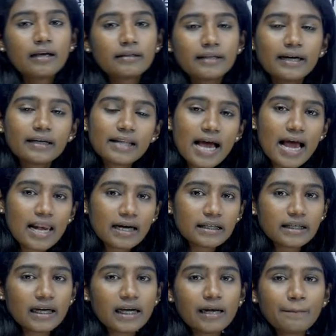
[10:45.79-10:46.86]
that the
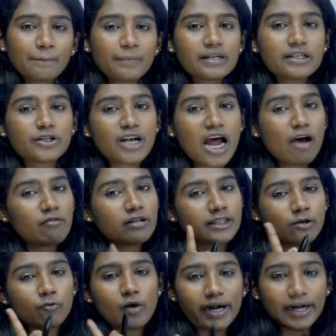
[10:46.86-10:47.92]
electrical impulse travels
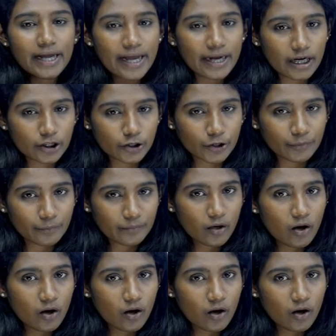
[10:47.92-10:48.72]
in one direction.